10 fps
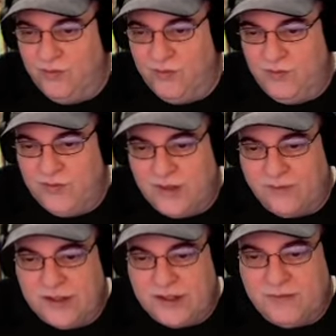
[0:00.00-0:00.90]

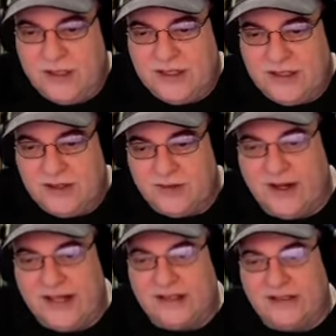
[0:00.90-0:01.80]
different species
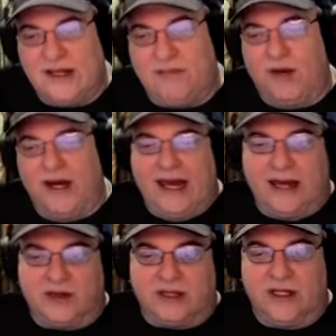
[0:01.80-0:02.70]
races that might
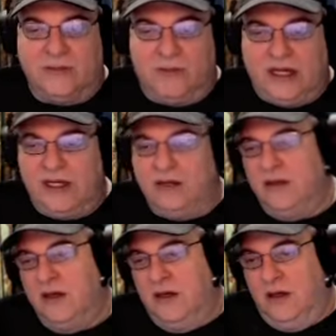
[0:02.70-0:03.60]
actually be
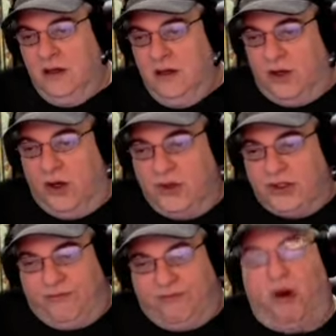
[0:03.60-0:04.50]
those
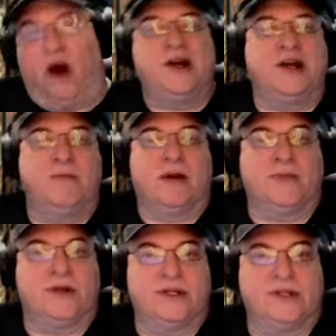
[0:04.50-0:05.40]
of party
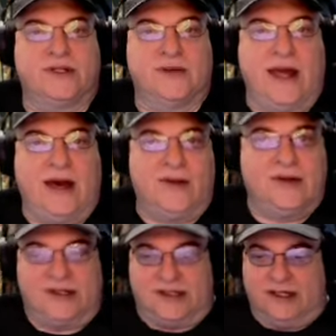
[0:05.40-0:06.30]
members. So now
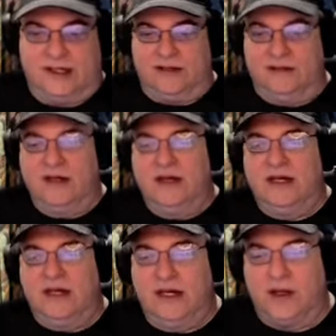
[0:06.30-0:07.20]
there's uh,
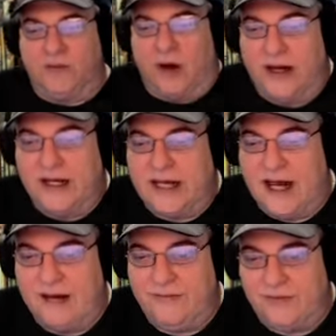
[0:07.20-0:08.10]
inter-party
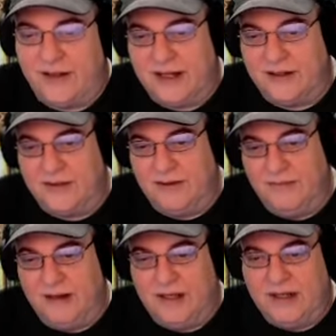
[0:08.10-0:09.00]
conflict.
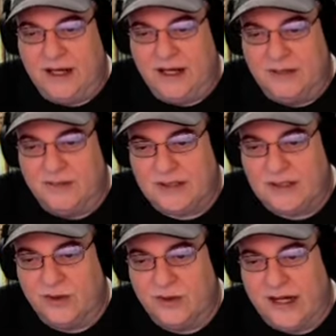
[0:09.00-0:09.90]
Maybe the item is
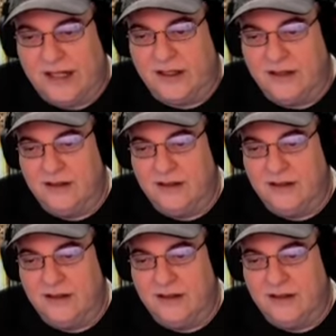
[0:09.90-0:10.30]
so great the